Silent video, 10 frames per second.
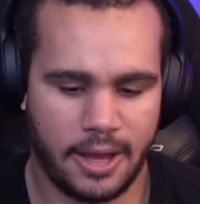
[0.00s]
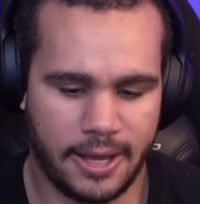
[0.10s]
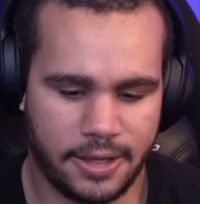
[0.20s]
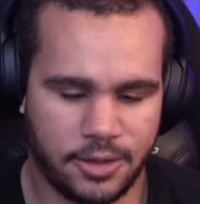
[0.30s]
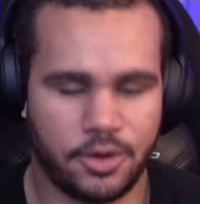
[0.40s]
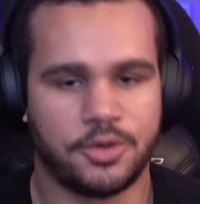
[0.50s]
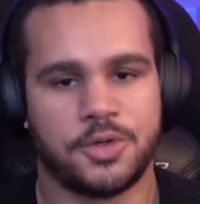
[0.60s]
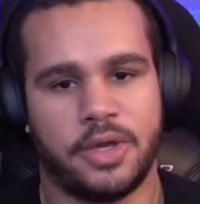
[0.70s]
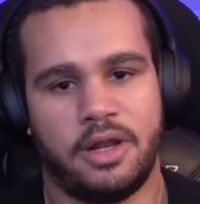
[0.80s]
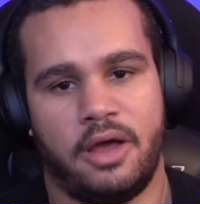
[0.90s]
Uh, you can
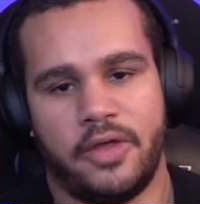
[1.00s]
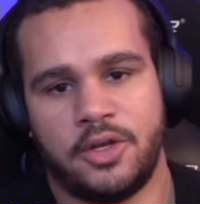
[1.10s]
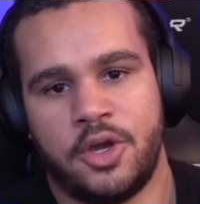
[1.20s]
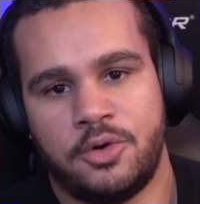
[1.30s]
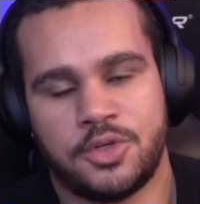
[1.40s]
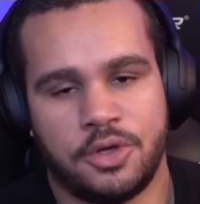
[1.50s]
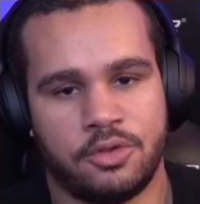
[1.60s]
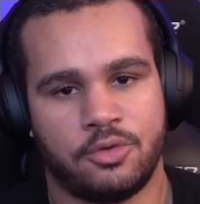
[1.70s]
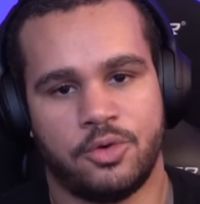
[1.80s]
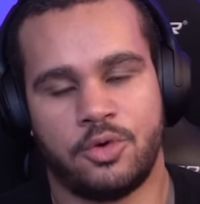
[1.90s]
also get online
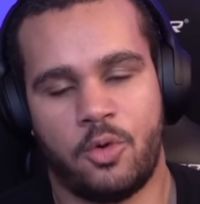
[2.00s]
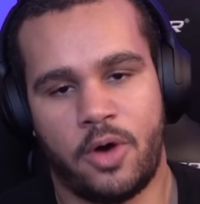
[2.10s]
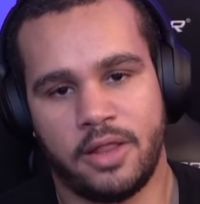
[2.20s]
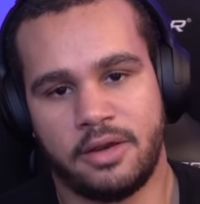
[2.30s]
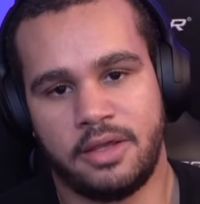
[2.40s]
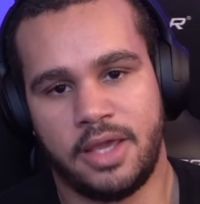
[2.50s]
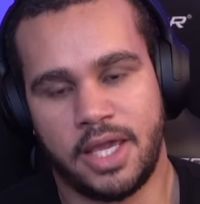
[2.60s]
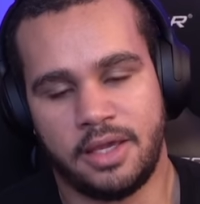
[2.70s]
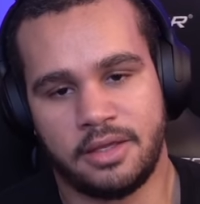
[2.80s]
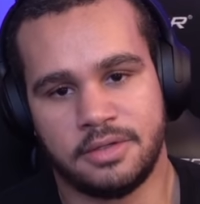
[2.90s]
coaching through Quality
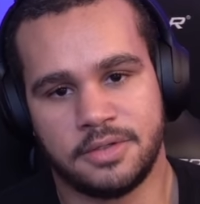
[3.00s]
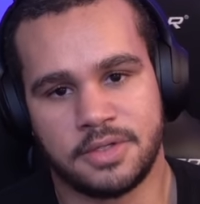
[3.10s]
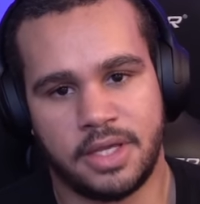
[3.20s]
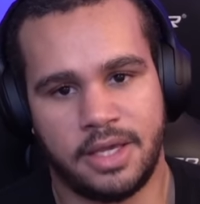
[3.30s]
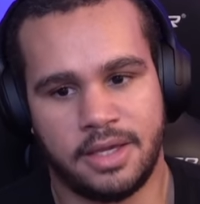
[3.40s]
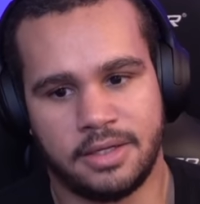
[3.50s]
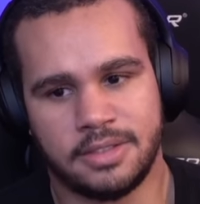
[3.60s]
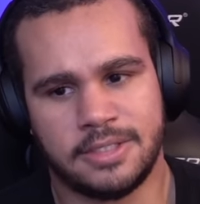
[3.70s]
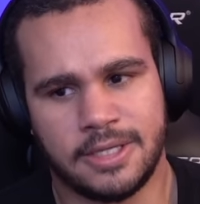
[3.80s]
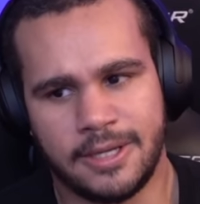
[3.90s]
Gains
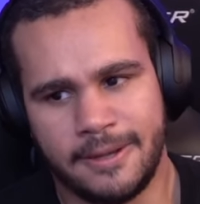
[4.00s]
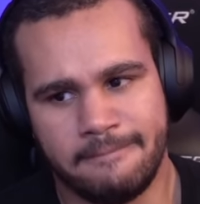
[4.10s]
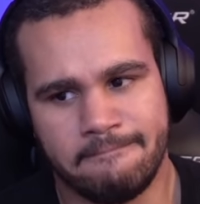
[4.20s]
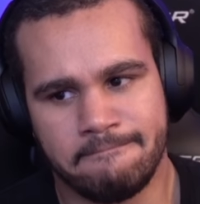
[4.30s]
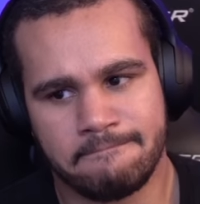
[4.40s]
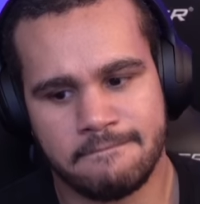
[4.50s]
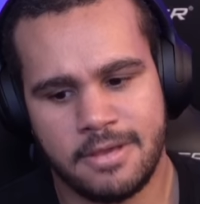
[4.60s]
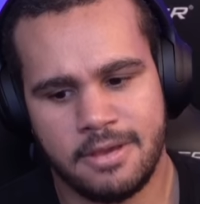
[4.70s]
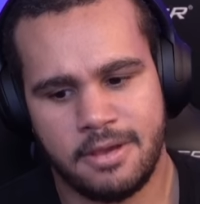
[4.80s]
and. Um,